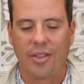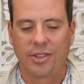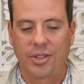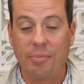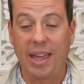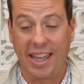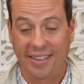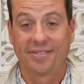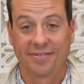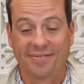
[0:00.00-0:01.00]
me,
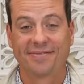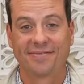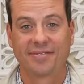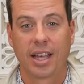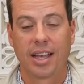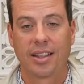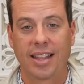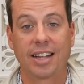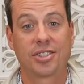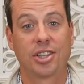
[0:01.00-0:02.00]

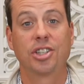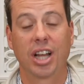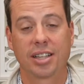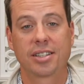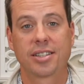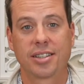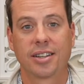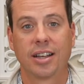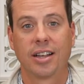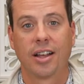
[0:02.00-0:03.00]
that suggests
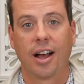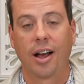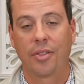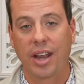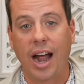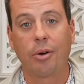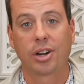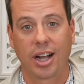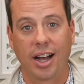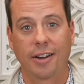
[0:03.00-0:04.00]
that our
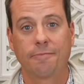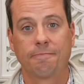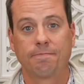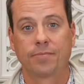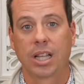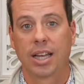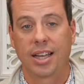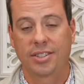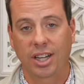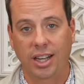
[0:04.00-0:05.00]
God
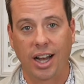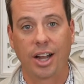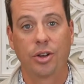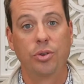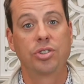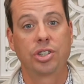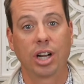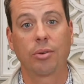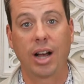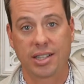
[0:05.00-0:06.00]
is a God whose
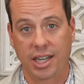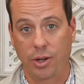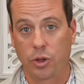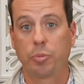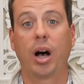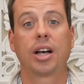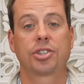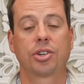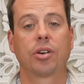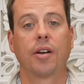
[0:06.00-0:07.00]
generosity, whose
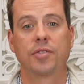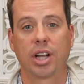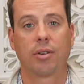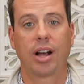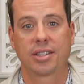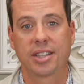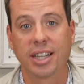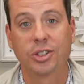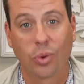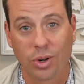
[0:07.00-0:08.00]
posture of generosity
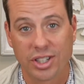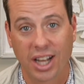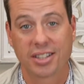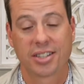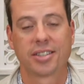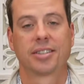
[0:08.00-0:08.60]
towards us